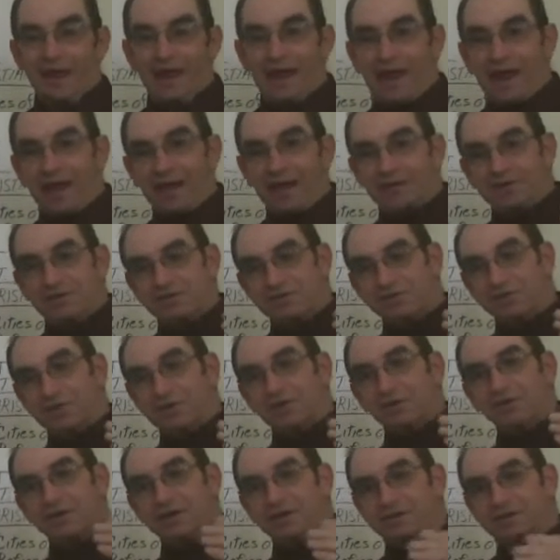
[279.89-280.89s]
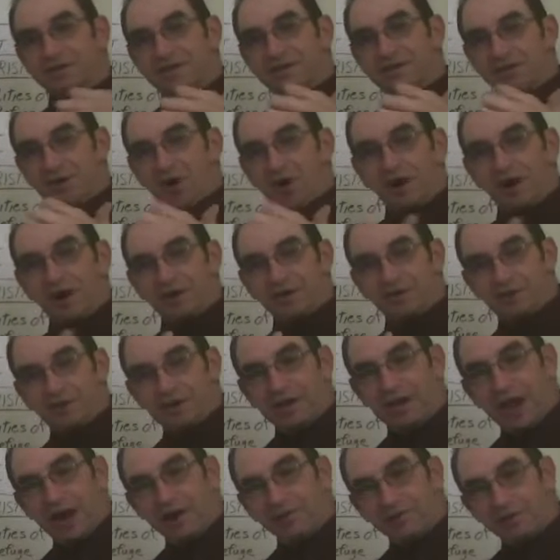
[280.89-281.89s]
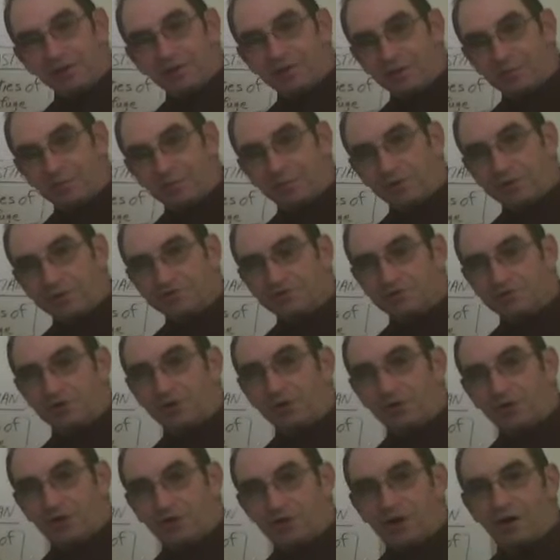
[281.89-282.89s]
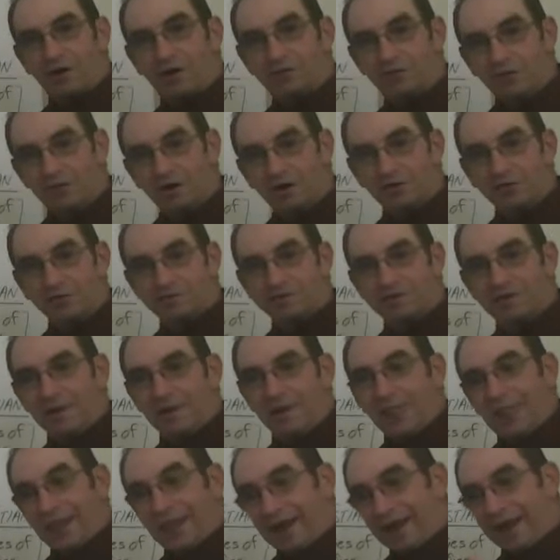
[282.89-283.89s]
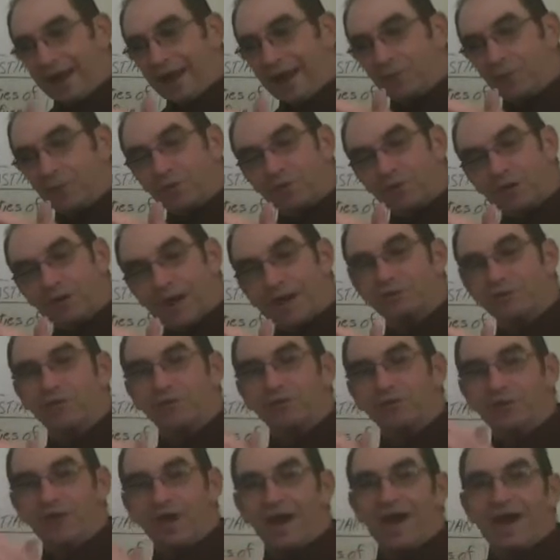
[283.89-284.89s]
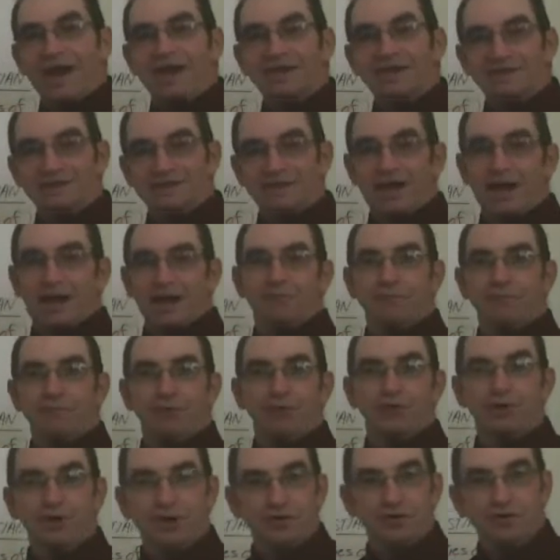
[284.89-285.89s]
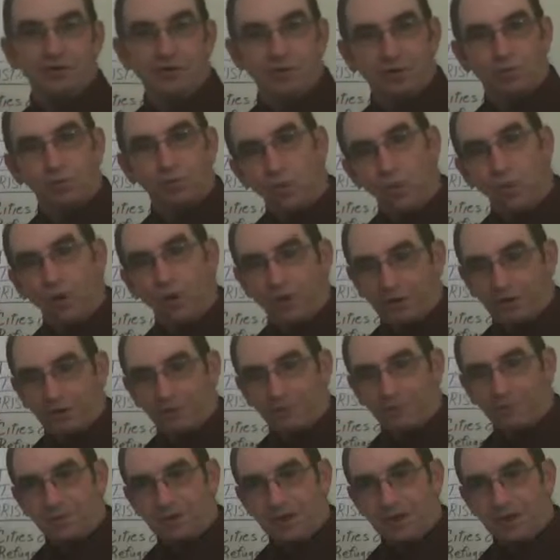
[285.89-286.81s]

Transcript: And as soon as this Ark of the Covenant, the priests are going to go first, and whenever they step foot into the water,